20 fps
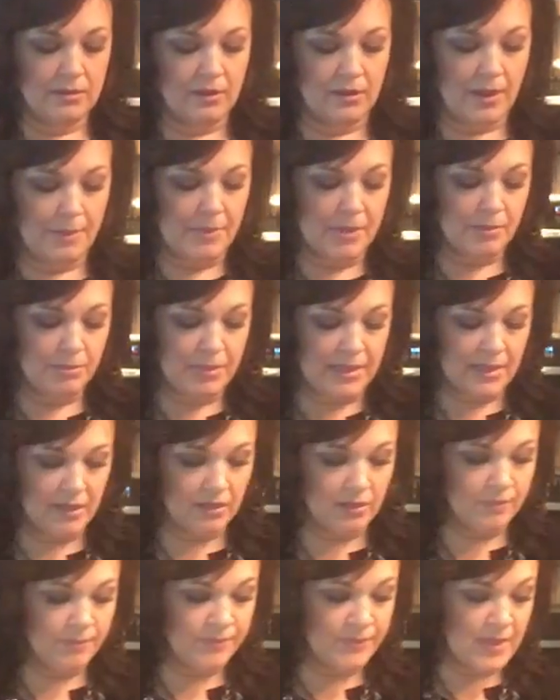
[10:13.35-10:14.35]
lemon
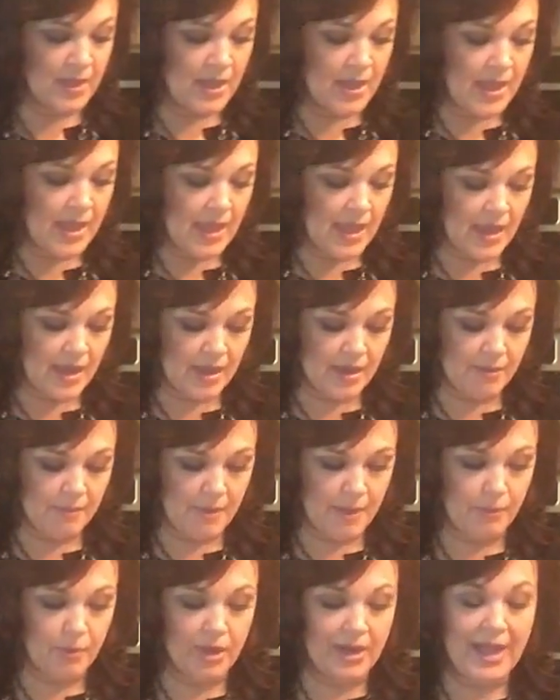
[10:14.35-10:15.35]
peel.
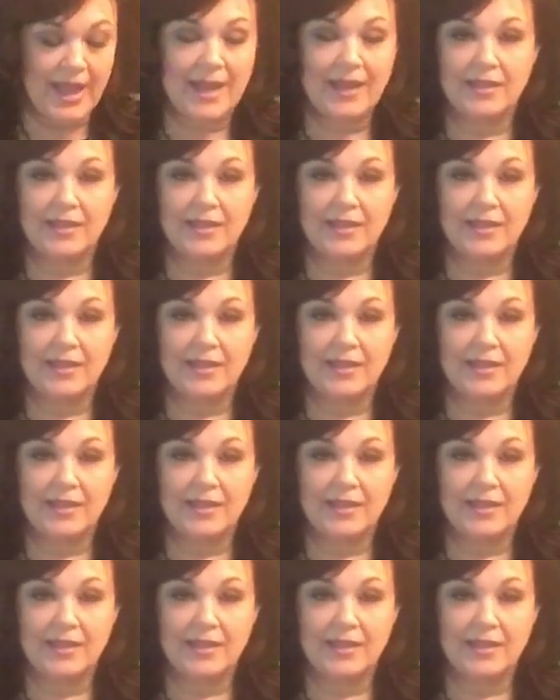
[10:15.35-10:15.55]
I'm going to